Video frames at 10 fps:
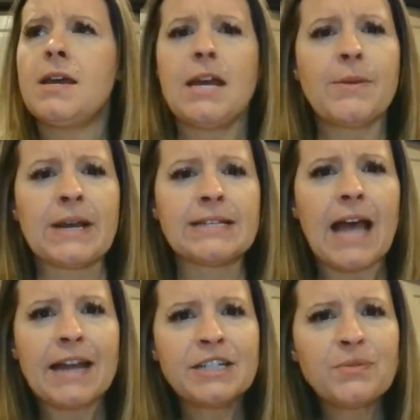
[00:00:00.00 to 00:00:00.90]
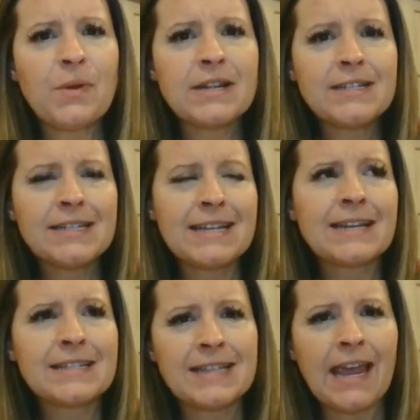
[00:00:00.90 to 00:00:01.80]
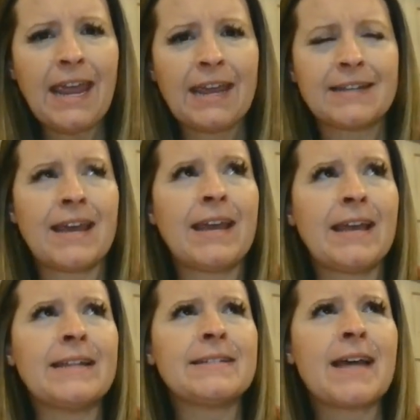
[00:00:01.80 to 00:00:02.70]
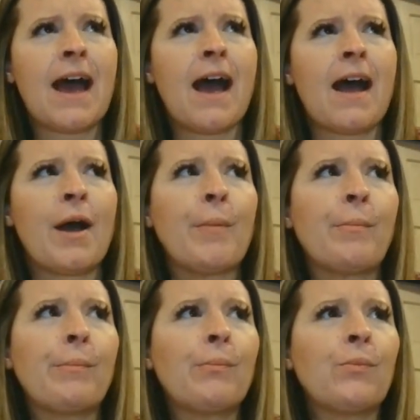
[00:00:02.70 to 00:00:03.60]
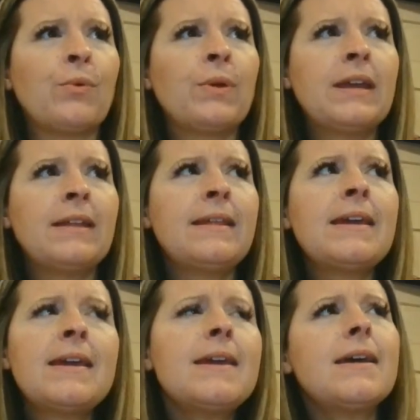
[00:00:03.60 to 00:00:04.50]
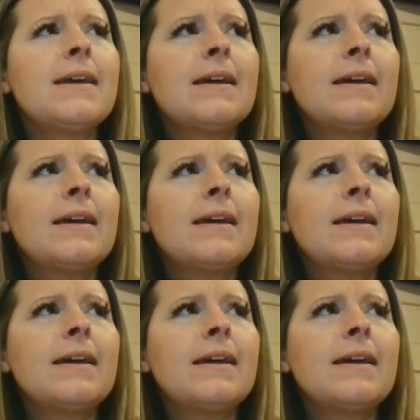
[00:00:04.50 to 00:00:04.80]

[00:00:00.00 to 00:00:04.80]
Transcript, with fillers: anyways, I just wanted to take a second and um, really